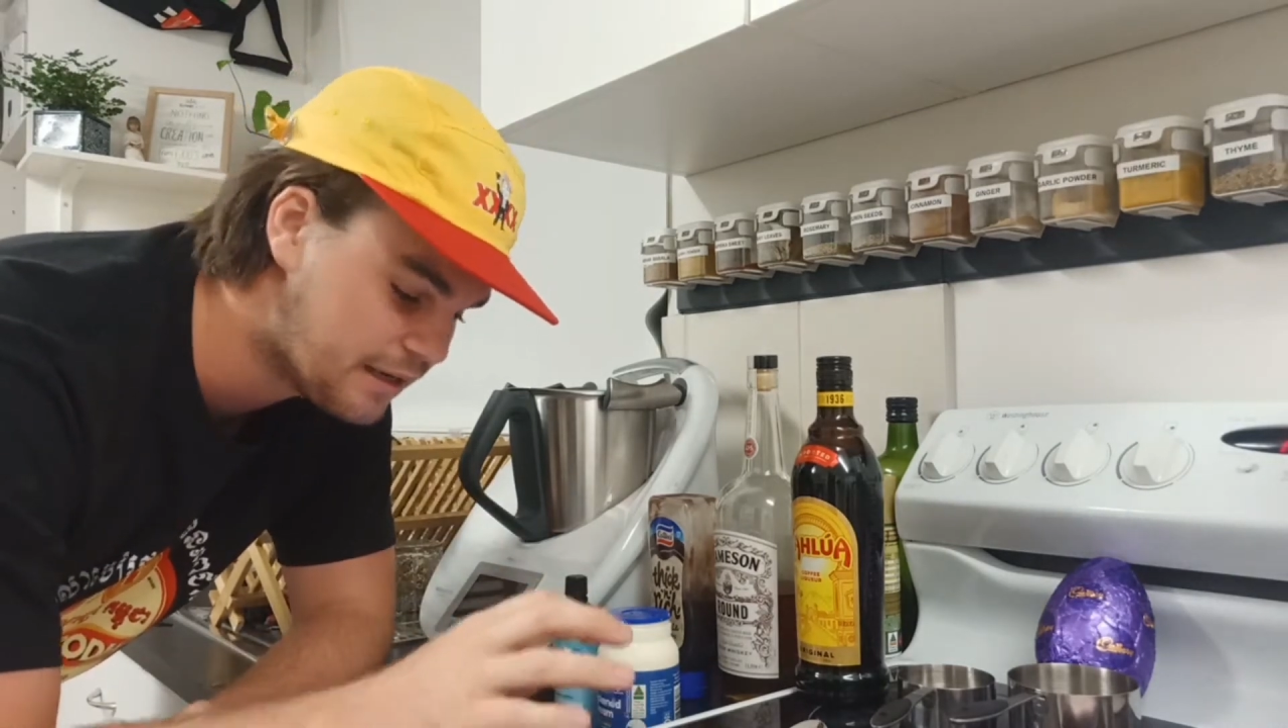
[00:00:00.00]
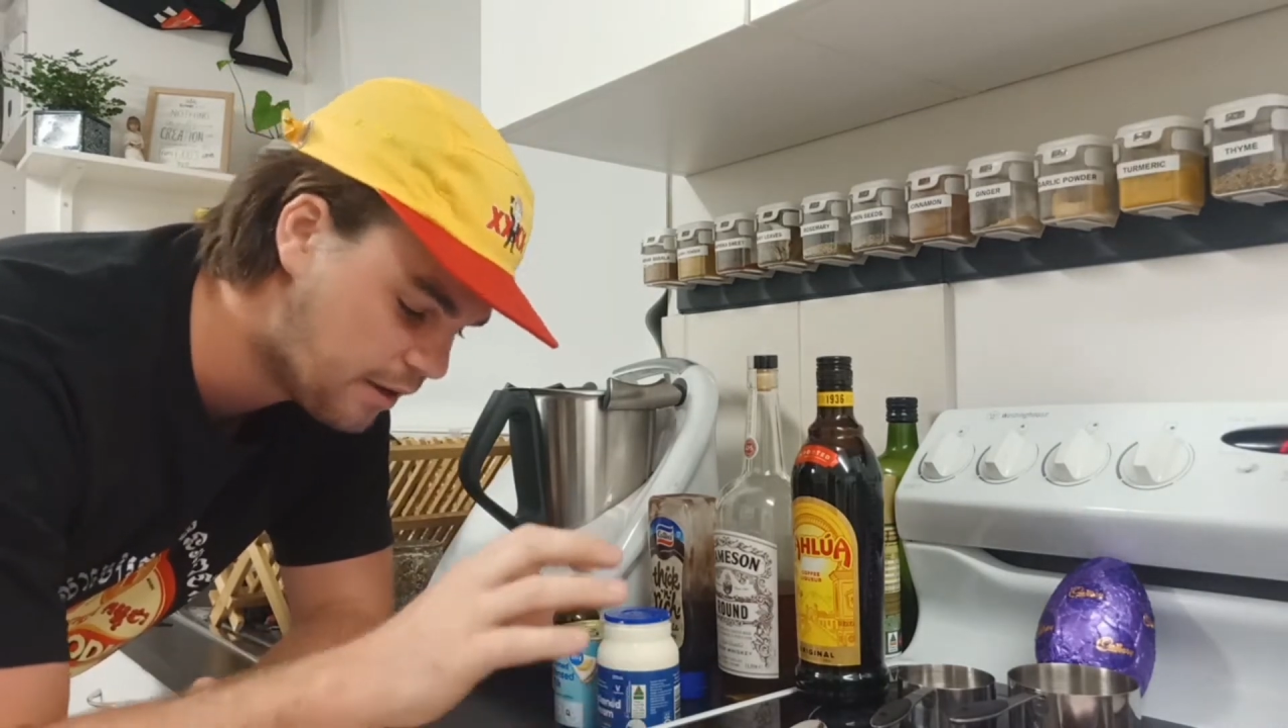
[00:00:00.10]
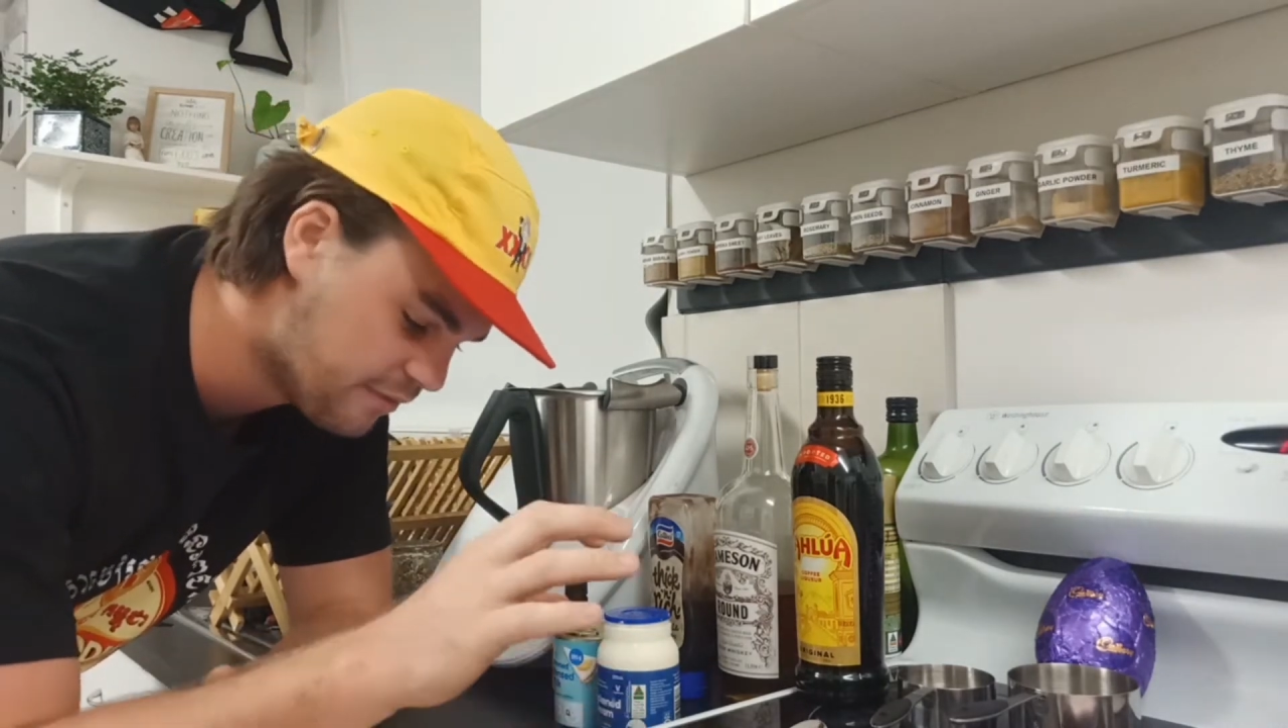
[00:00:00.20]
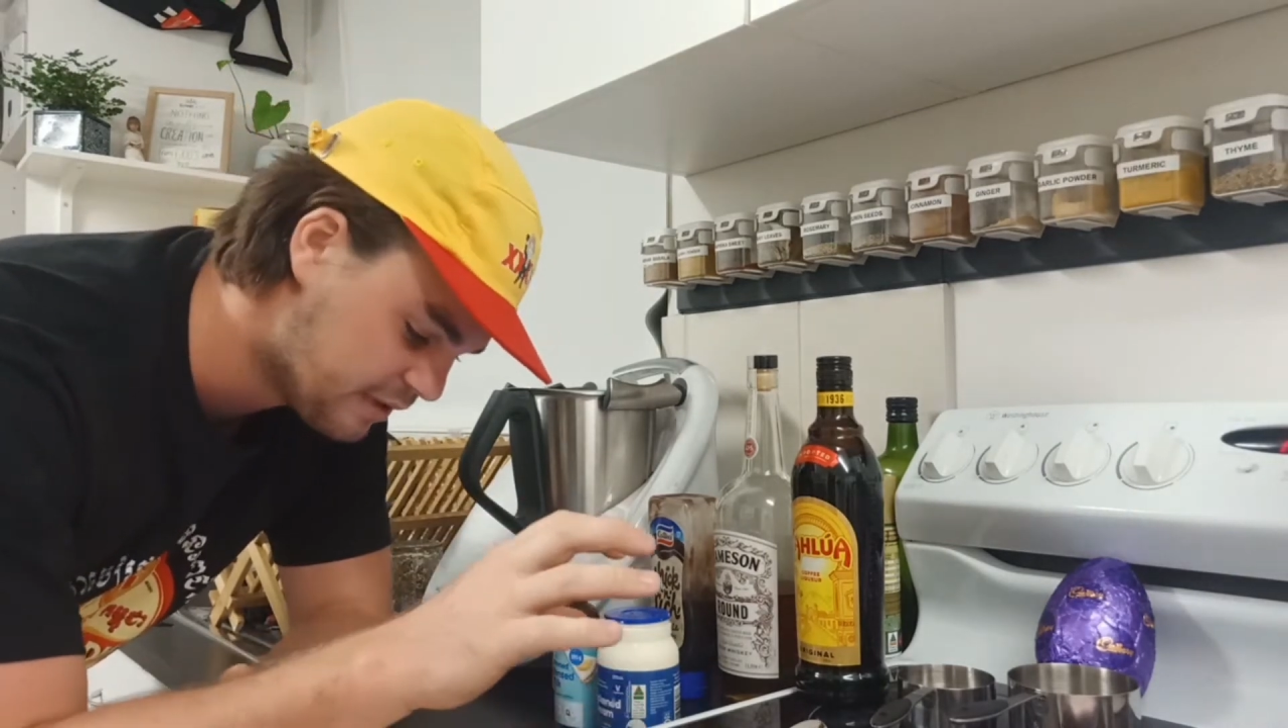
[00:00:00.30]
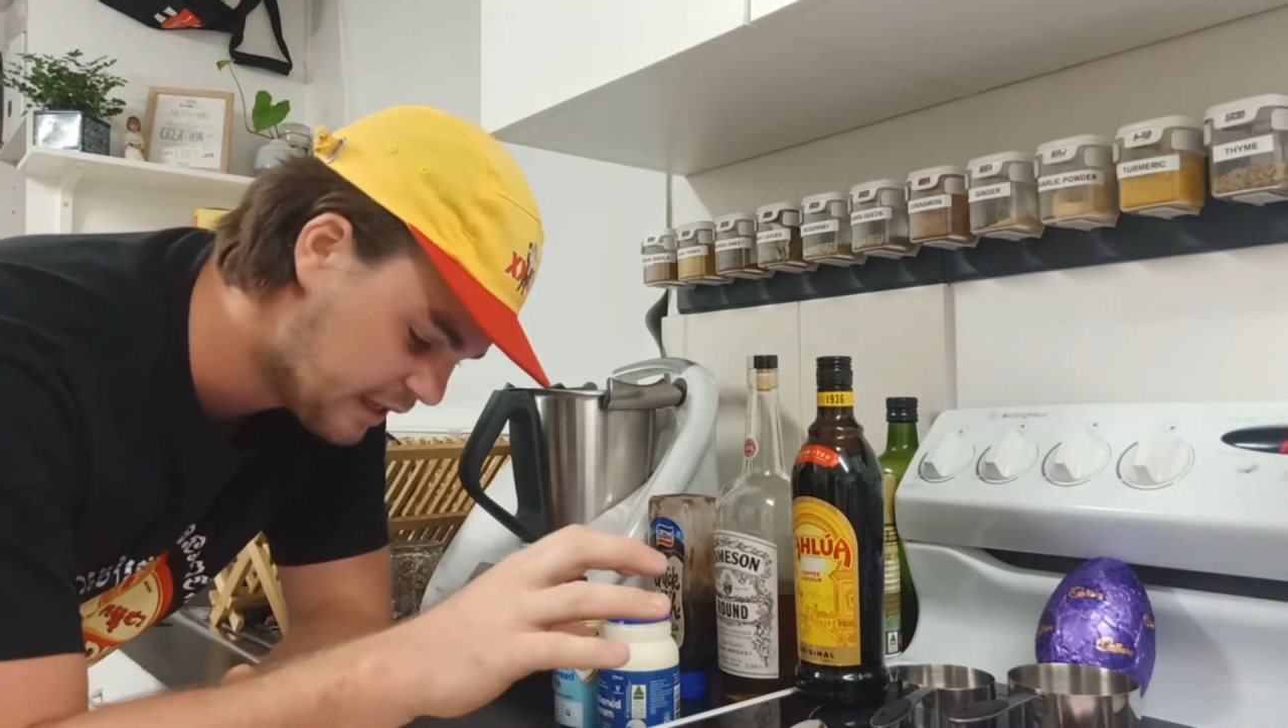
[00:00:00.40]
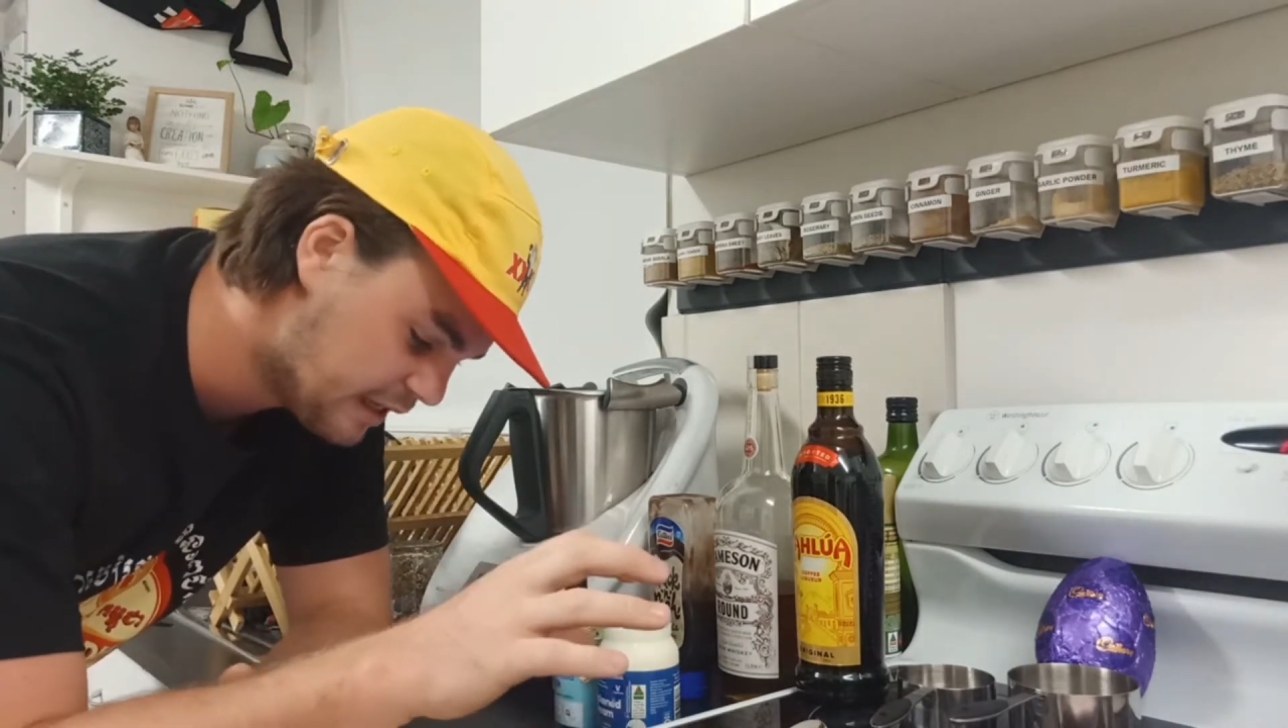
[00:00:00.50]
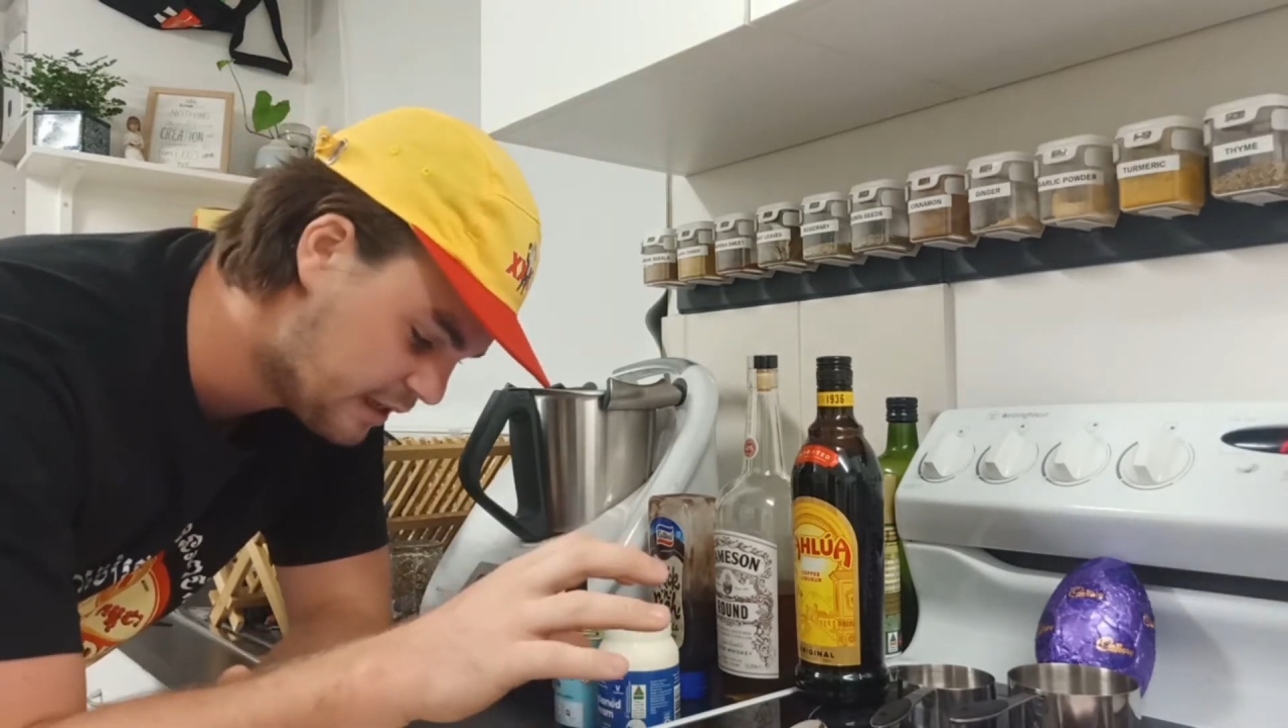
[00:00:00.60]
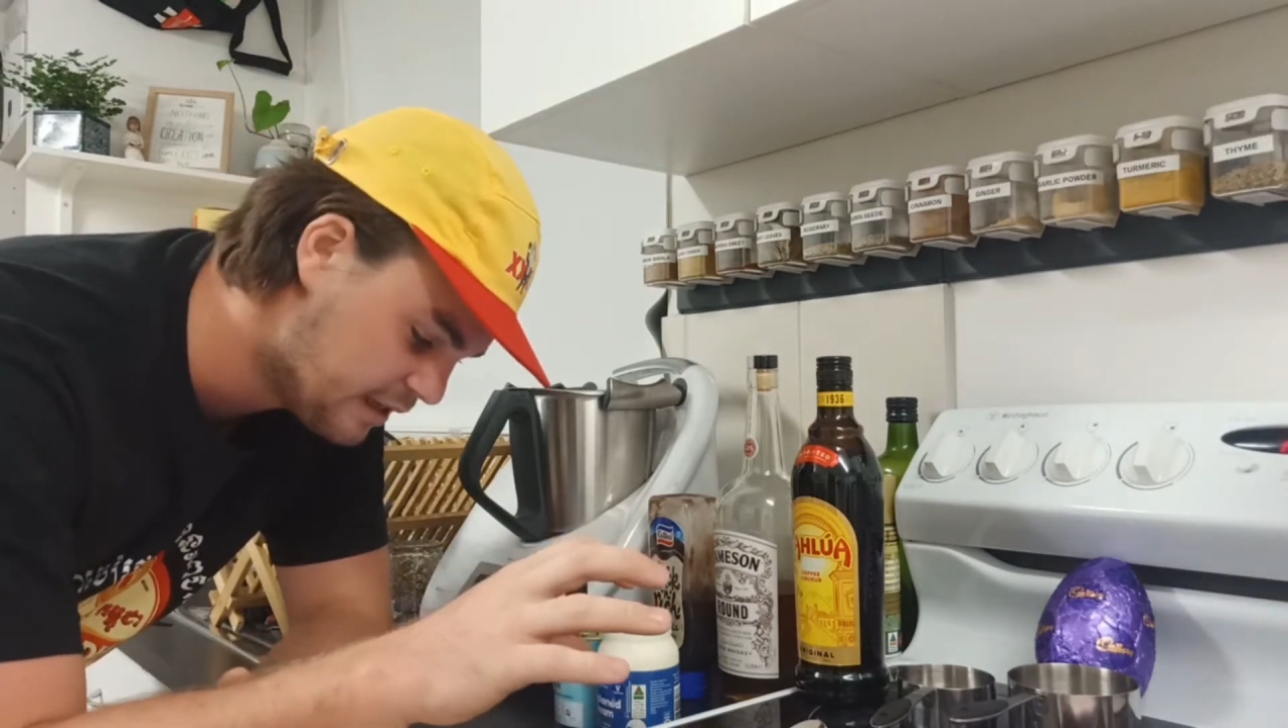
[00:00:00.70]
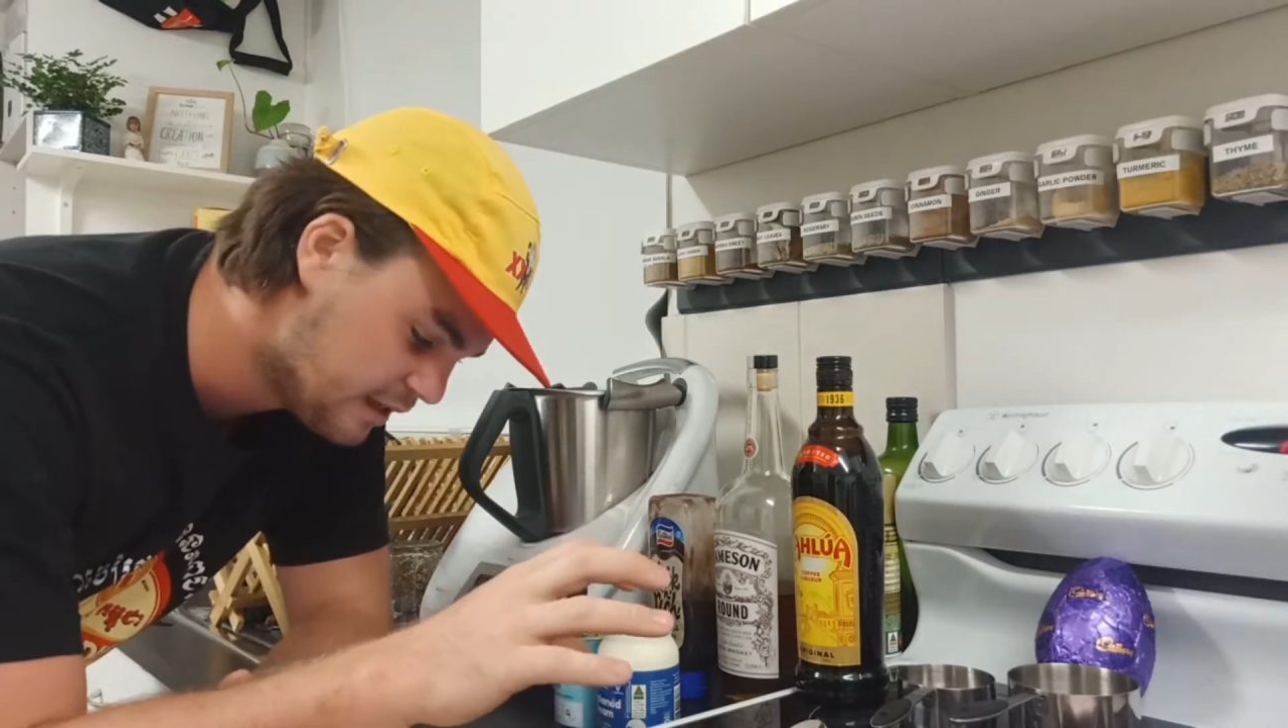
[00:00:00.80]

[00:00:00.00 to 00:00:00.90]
hopefully